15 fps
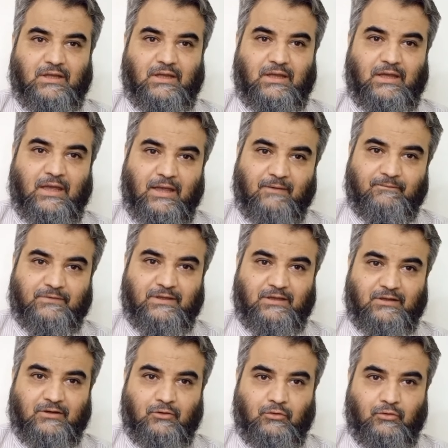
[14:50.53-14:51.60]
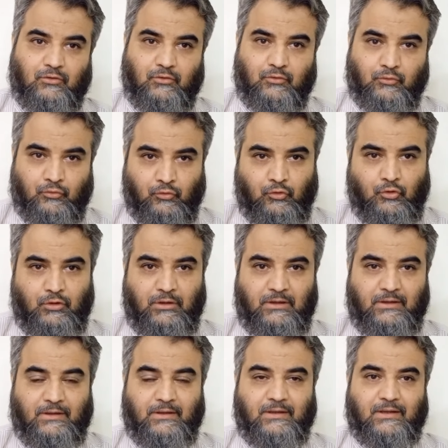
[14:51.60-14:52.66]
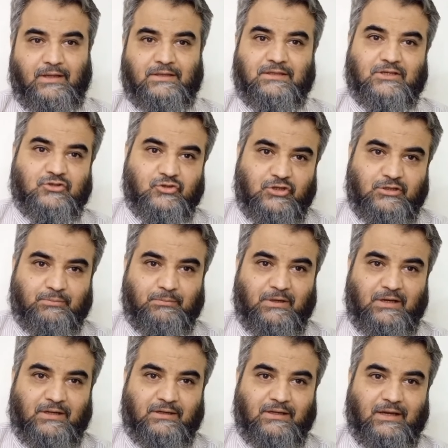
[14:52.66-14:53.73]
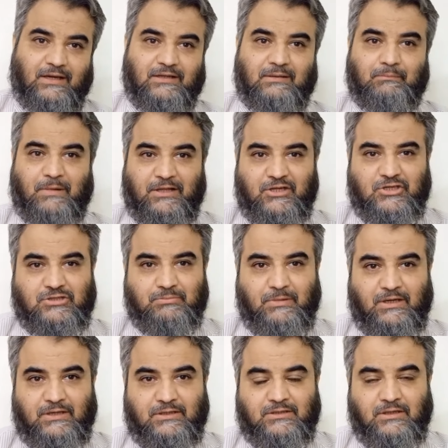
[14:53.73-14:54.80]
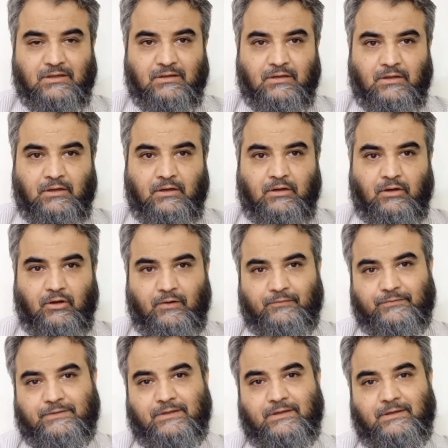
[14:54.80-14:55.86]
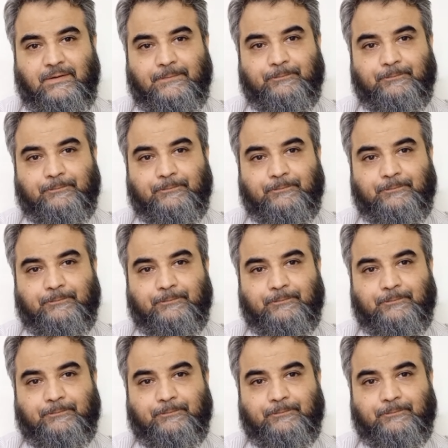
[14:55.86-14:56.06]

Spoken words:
have their role in the treatment and the management of the